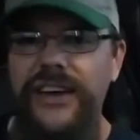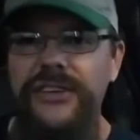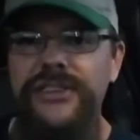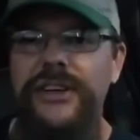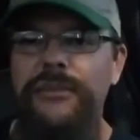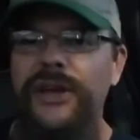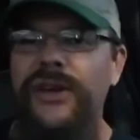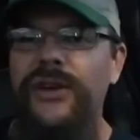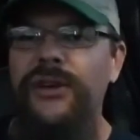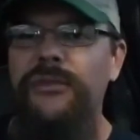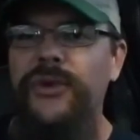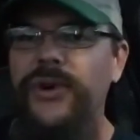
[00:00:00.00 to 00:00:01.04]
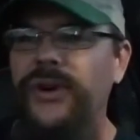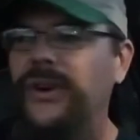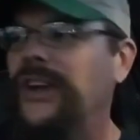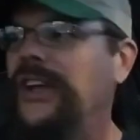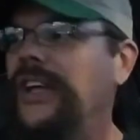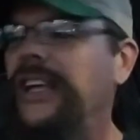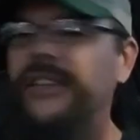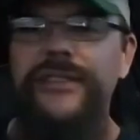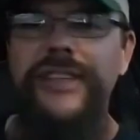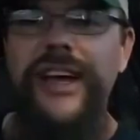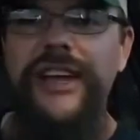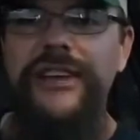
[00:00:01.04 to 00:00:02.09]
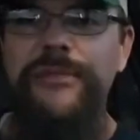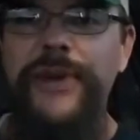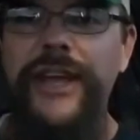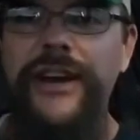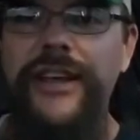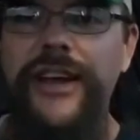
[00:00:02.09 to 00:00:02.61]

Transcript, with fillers: letters in the mail no more. It's done. You paid